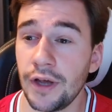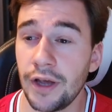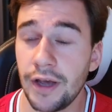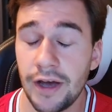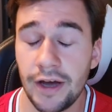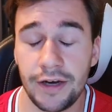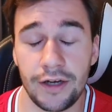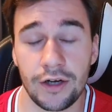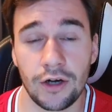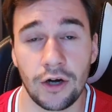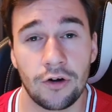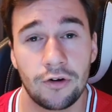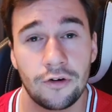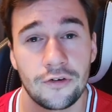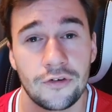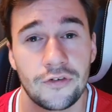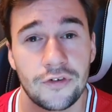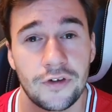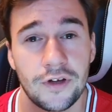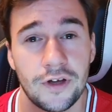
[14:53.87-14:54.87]
any other
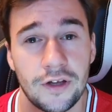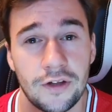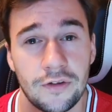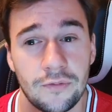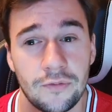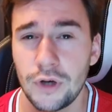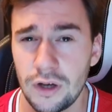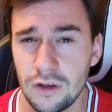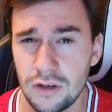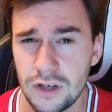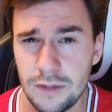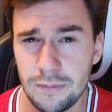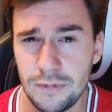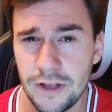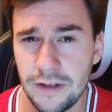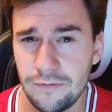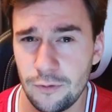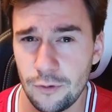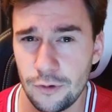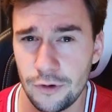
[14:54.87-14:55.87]
set, but I'll keep
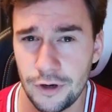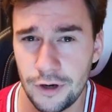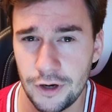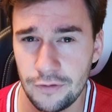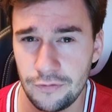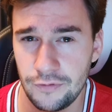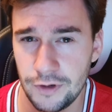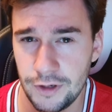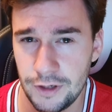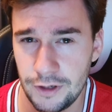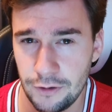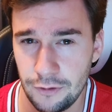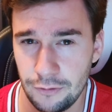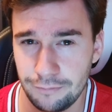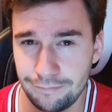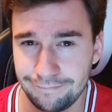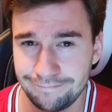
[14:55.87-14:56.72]
that for another video.